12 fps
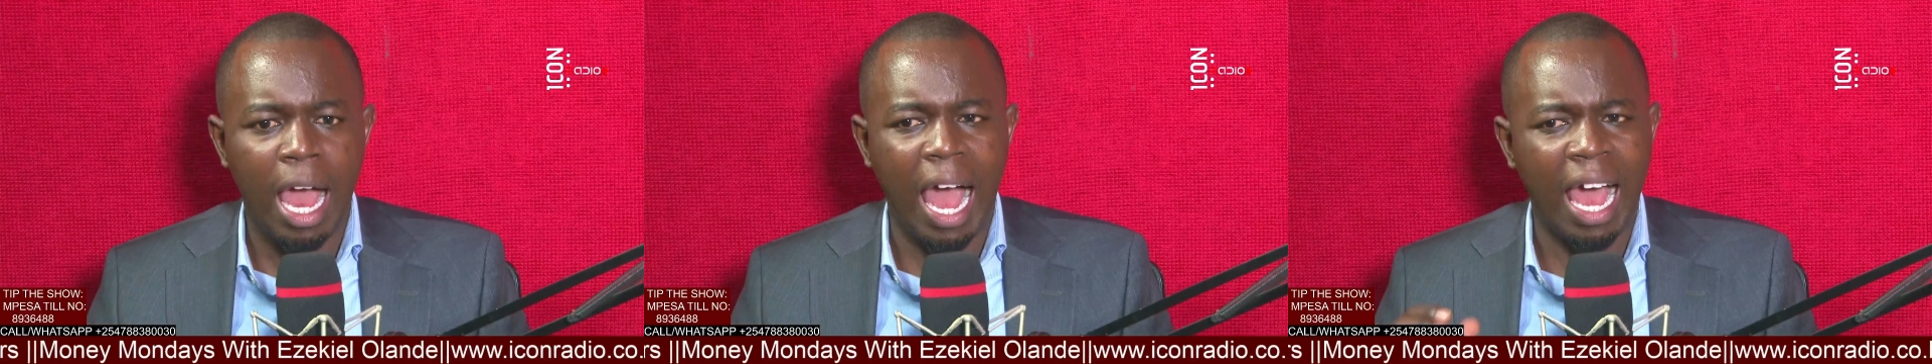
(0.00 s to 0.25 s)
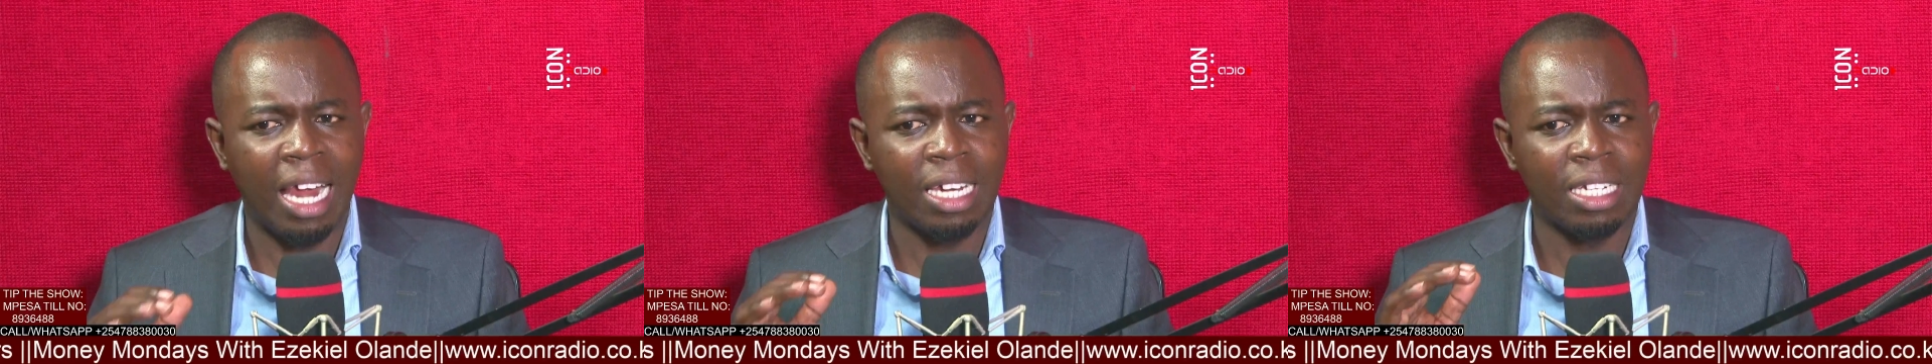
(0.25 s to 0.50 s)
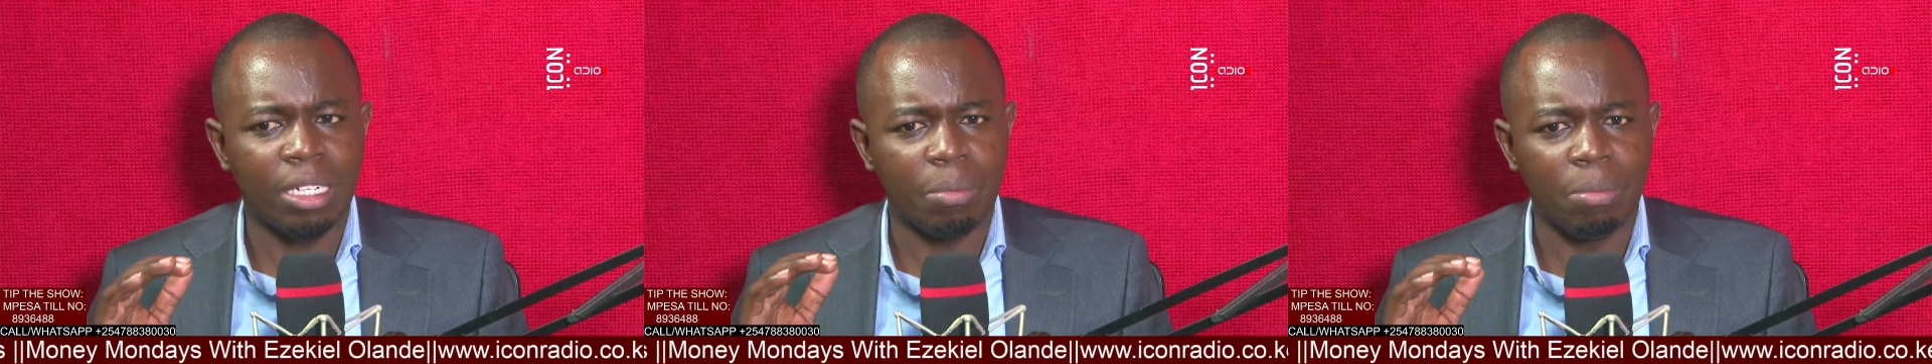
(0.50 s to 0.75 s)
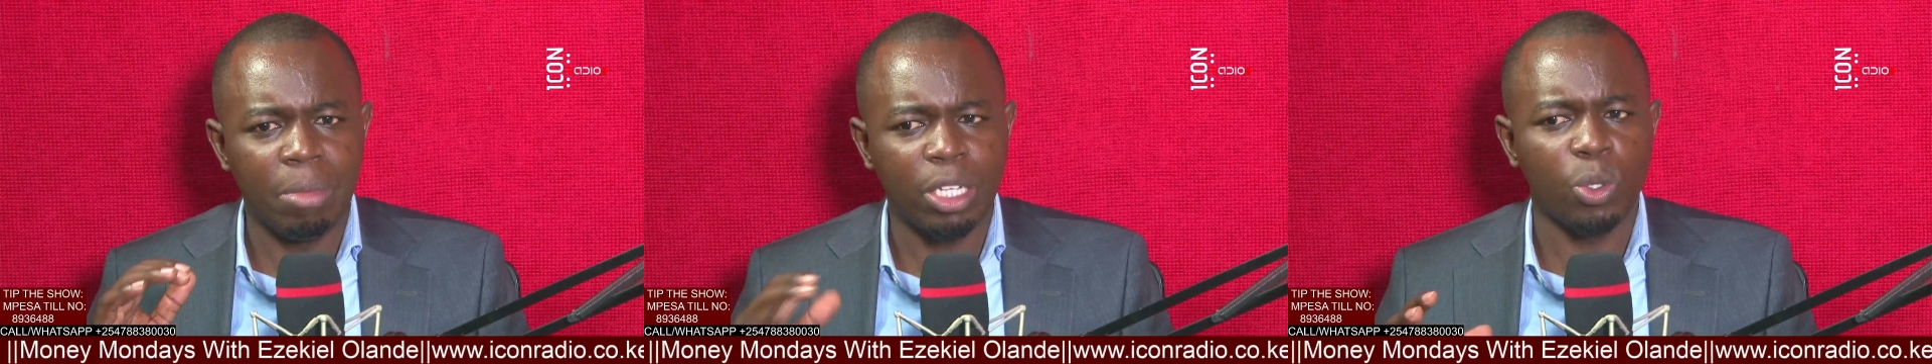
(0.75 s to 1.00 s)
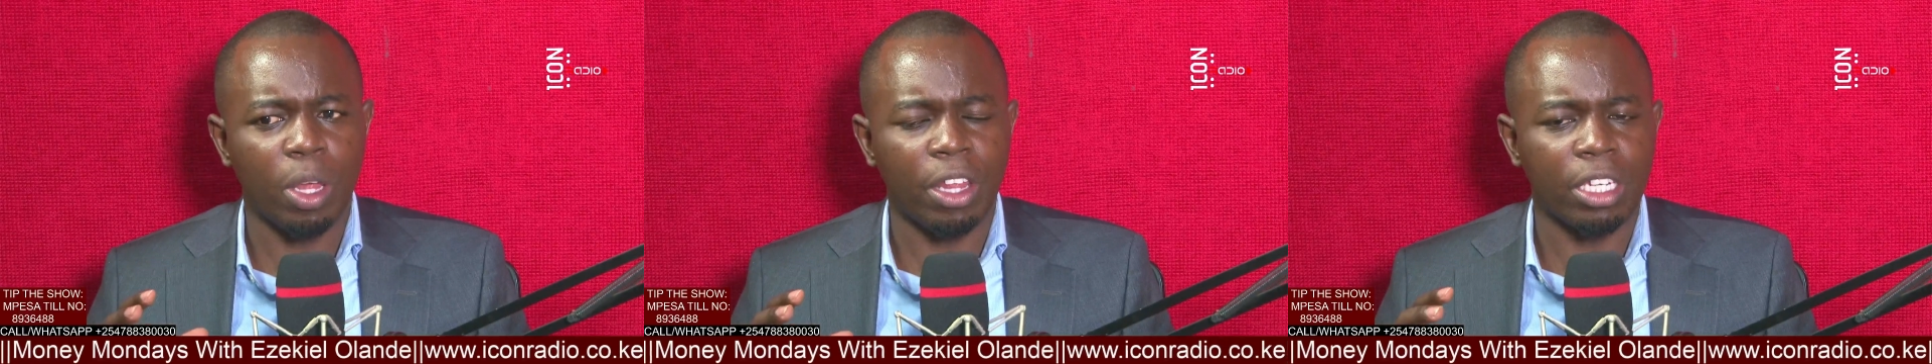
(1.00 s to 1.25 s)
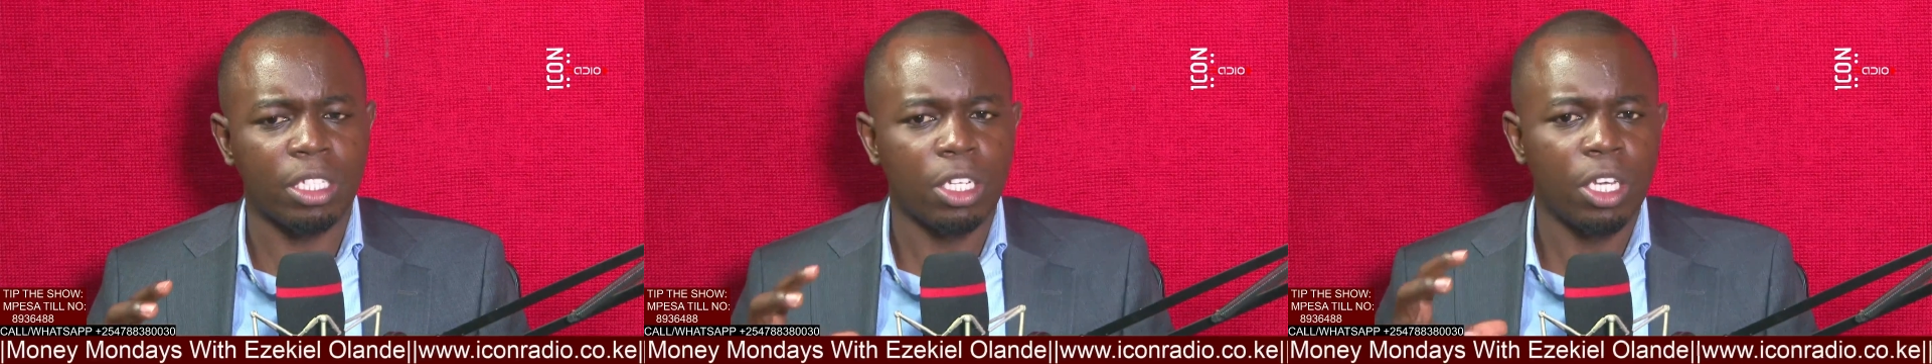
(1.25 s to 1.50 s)
and make sure
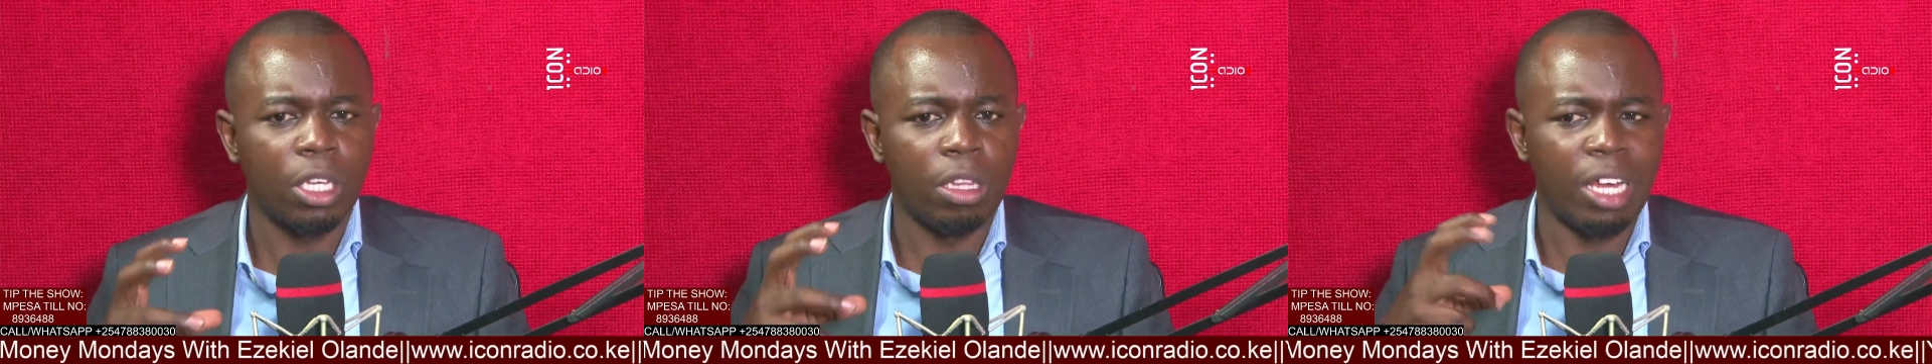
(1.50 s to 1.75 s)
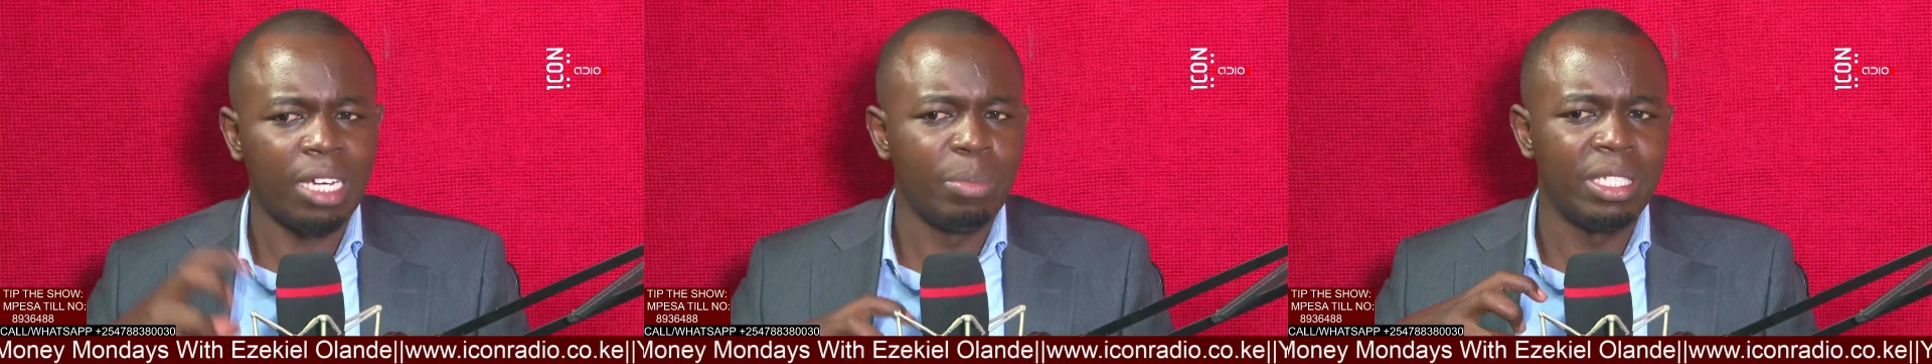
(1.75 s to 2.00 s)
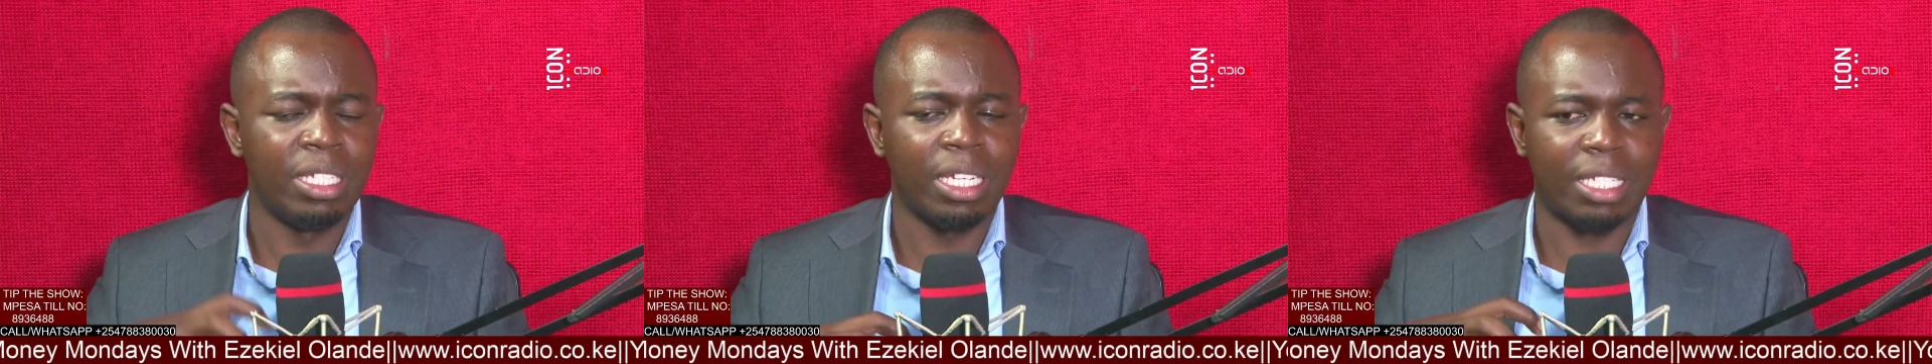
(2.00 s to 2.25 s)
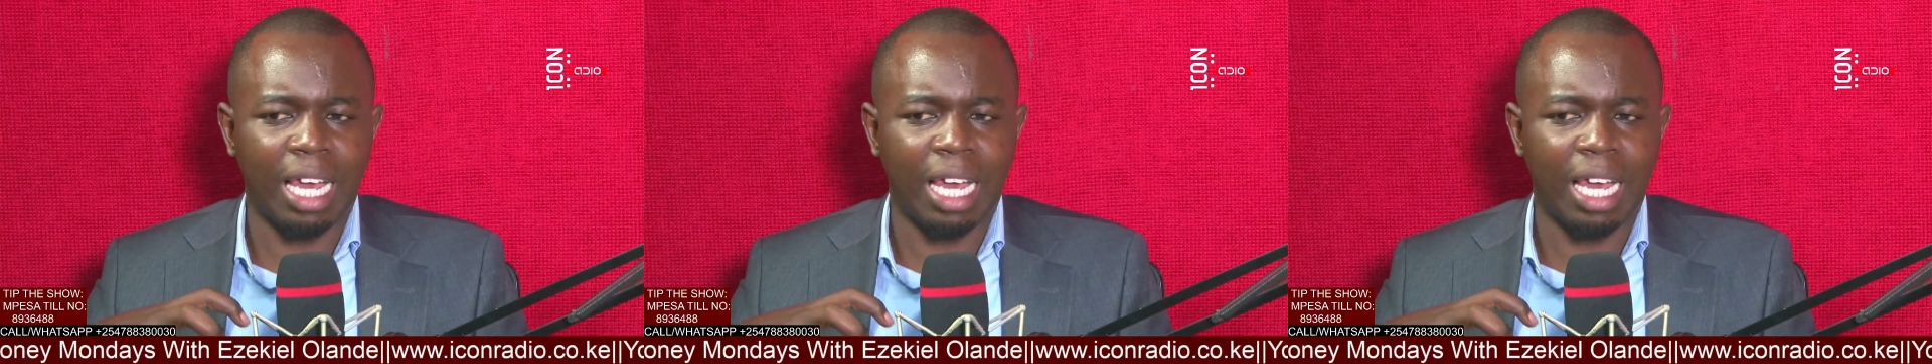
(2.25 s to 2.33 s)
that business